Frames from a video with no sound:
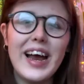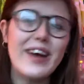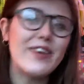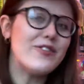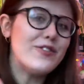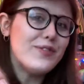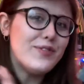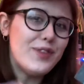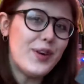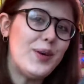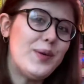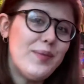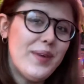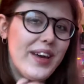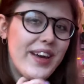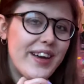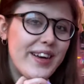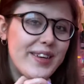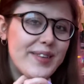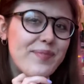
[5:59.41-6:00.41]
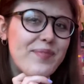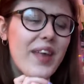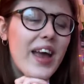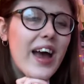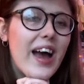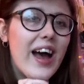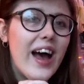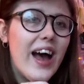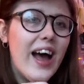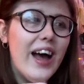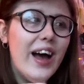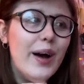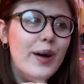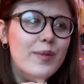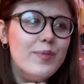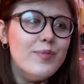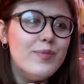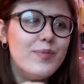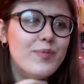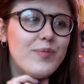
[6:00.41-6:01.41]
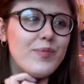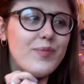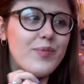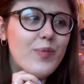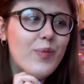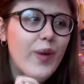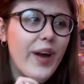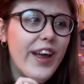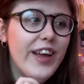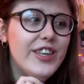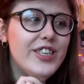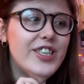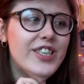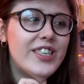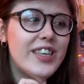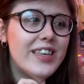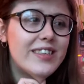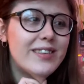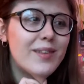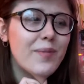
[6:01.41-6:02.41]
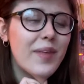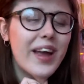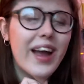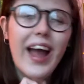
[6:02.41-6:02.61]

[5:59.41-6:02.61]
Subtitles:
agoraphobia, which is something I